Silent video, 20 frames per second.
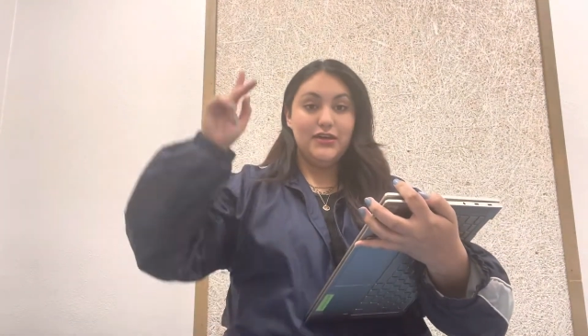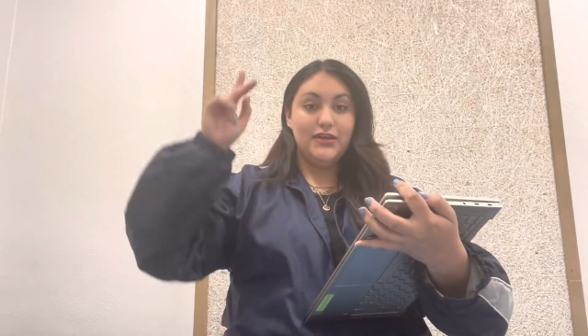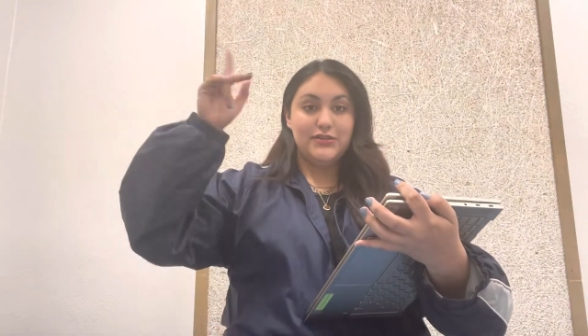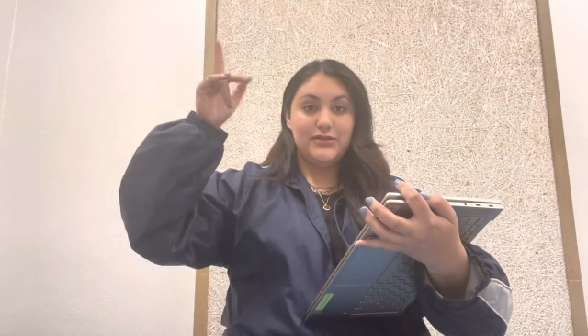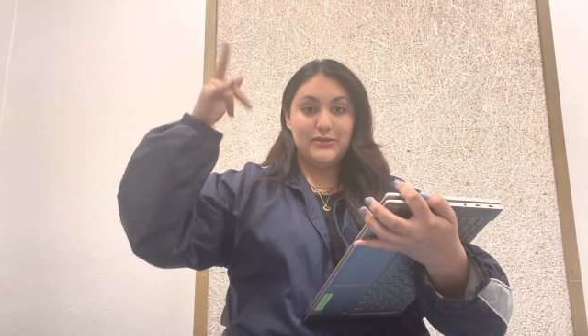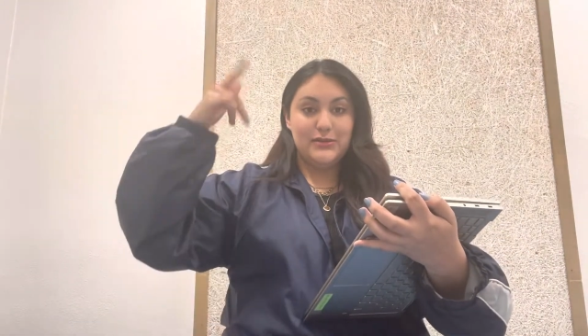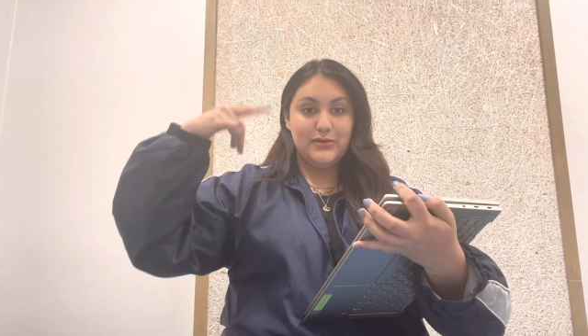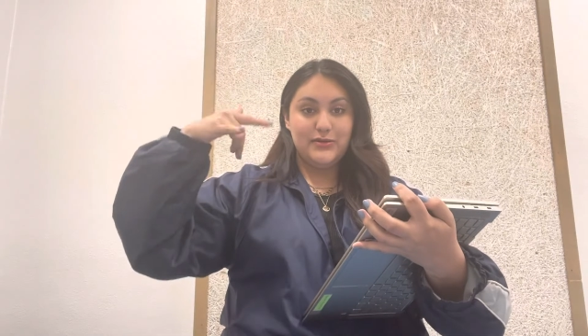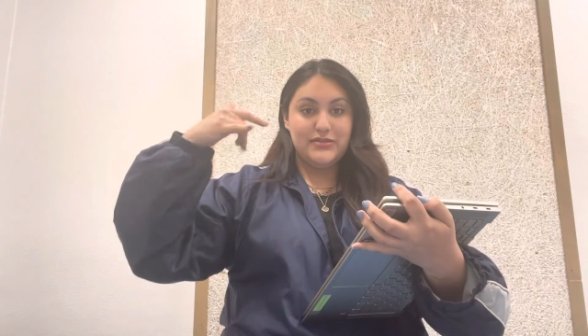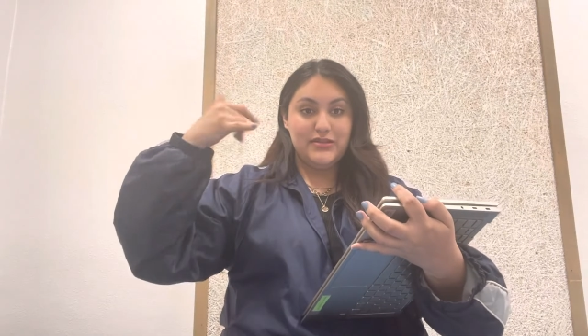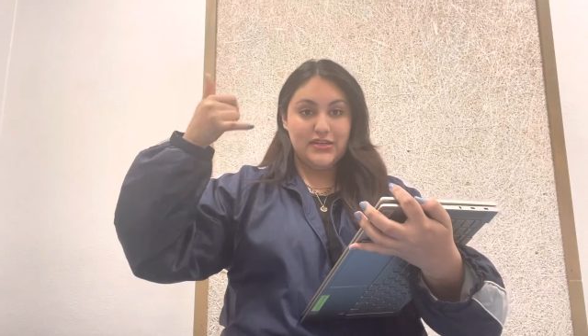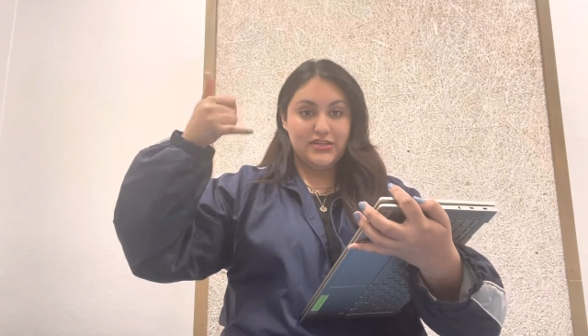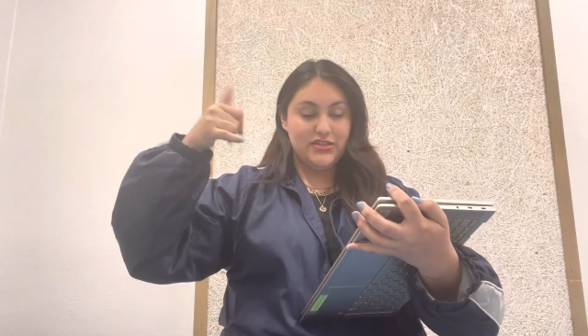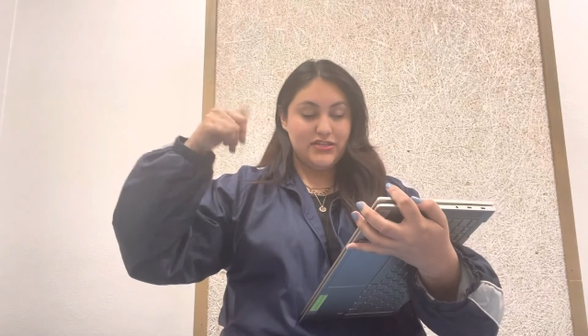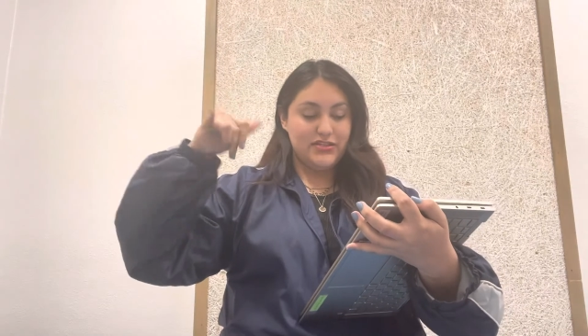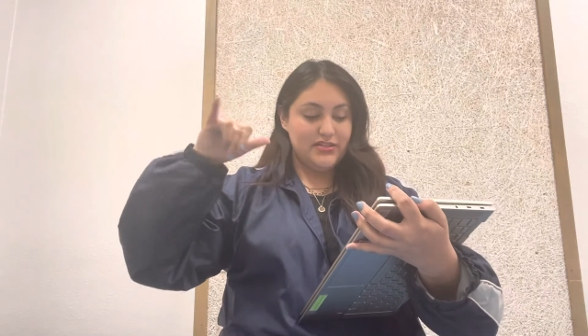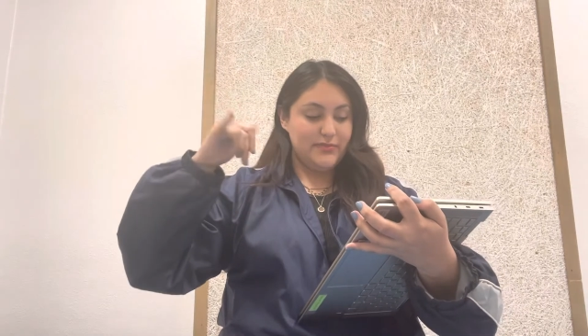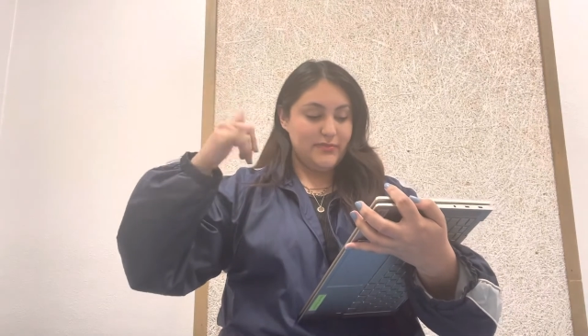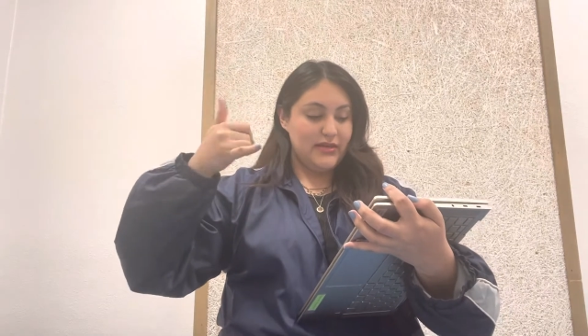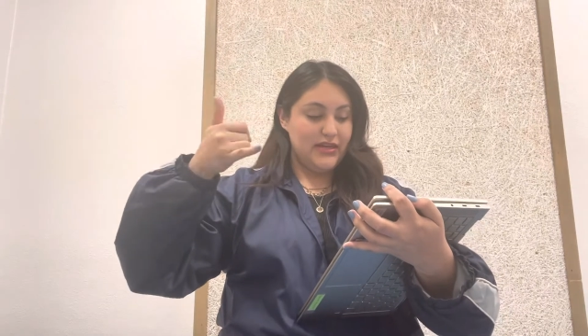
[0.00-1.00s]
two
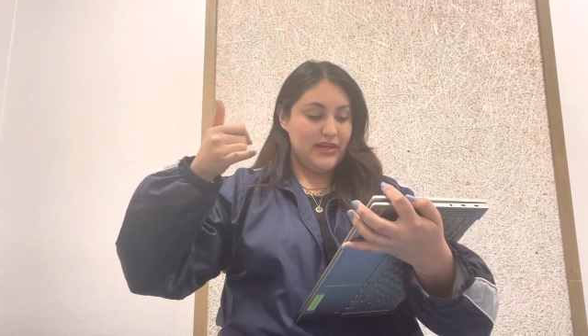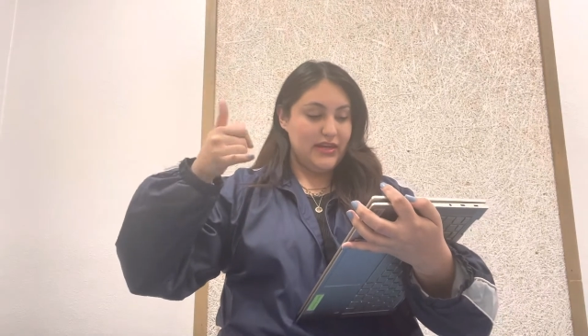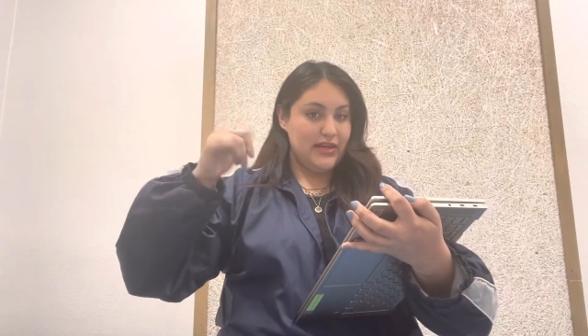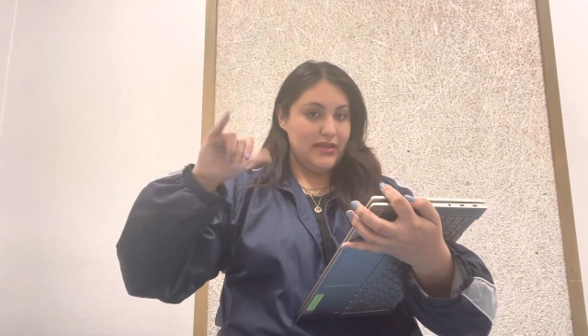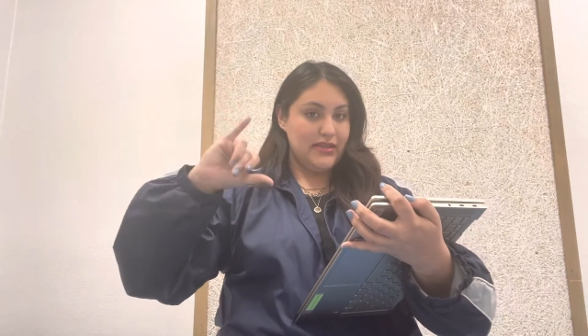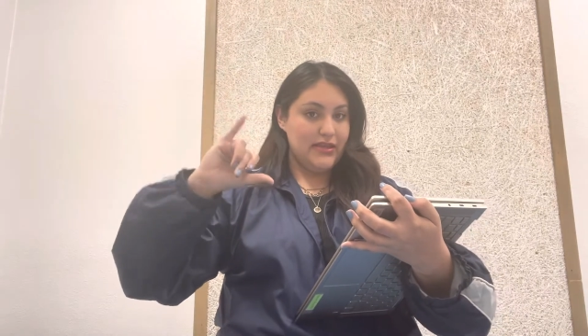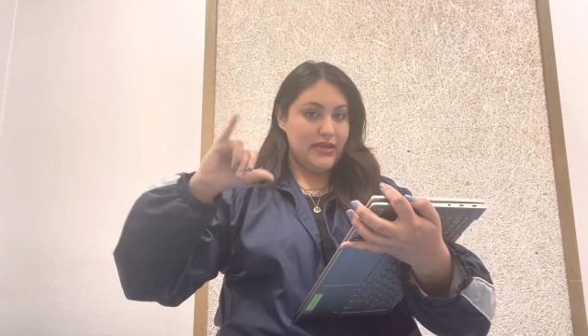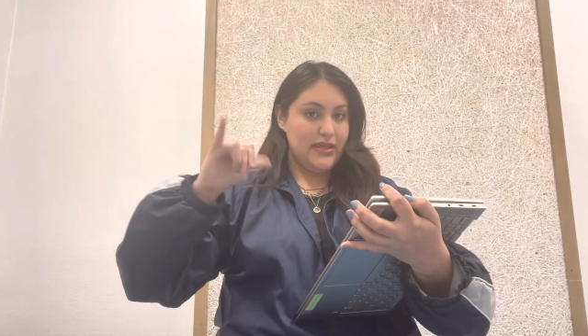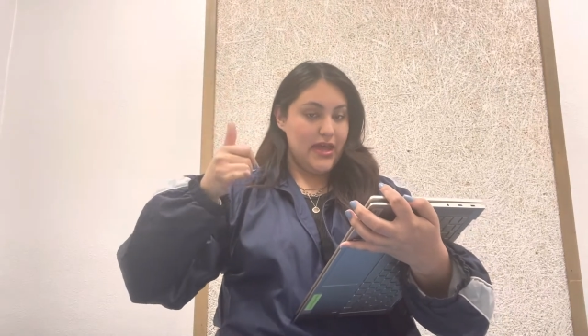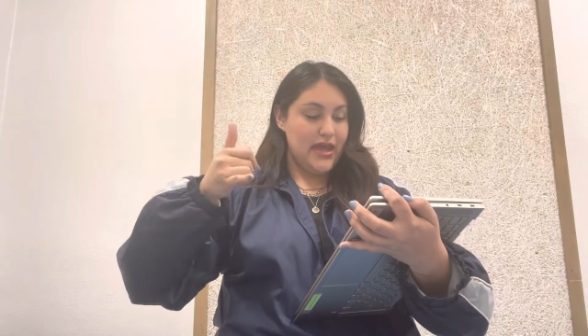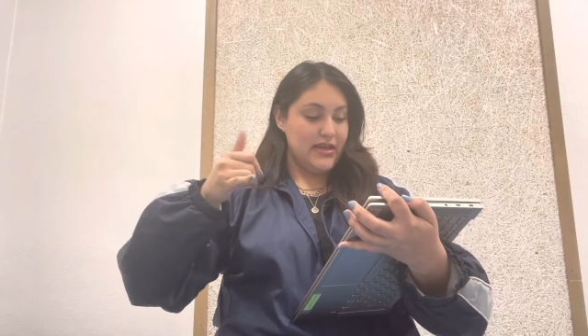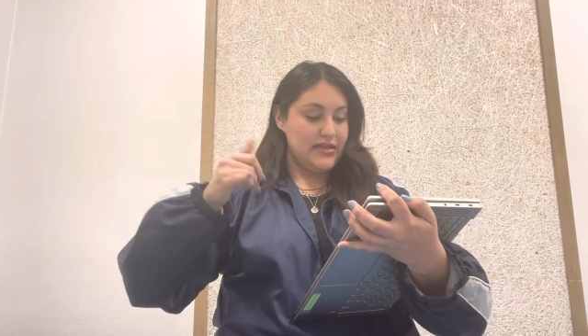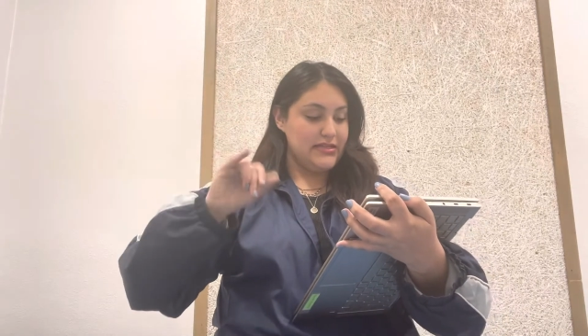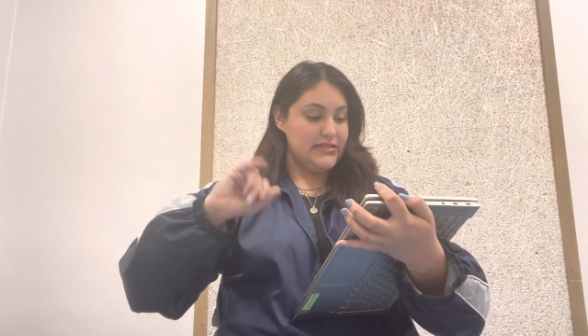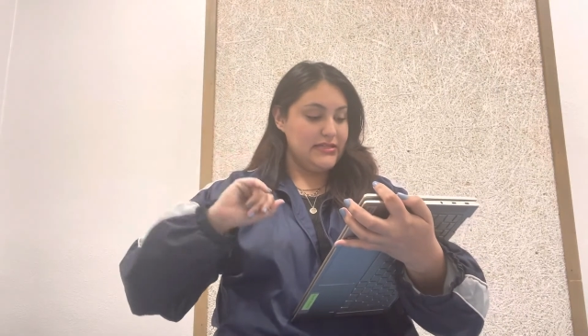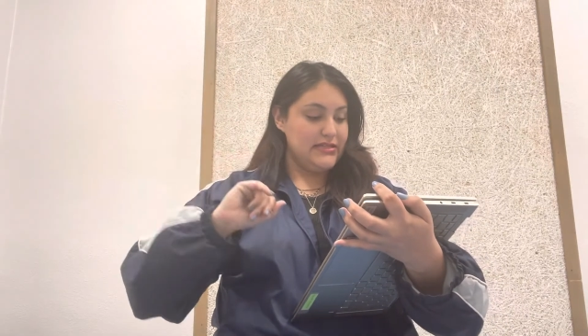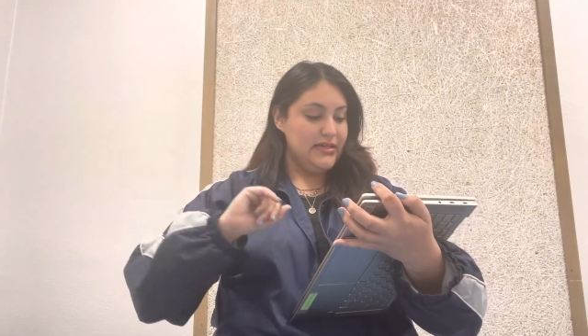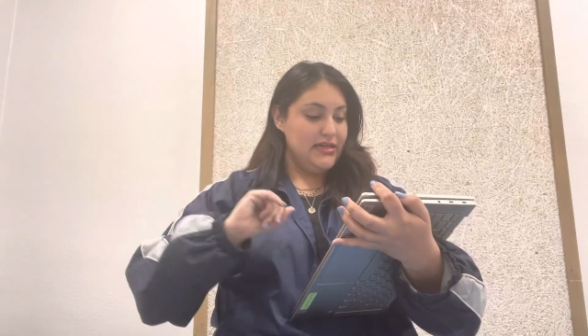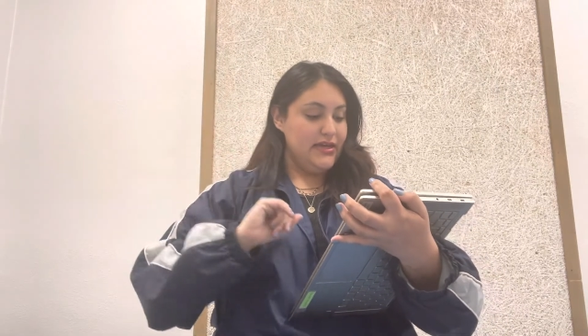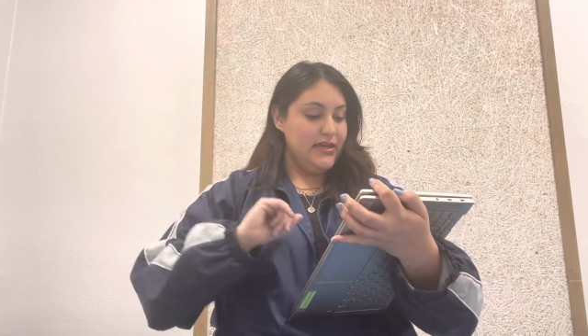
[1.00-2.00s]
sections, the beginning and the
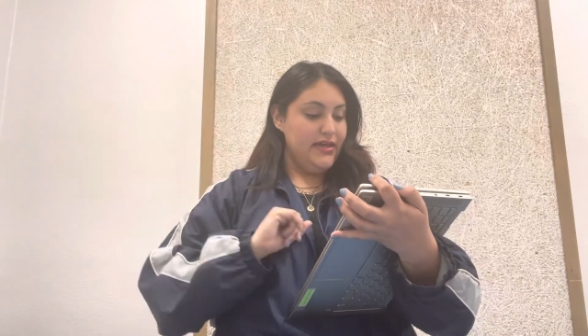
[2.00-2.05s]
end.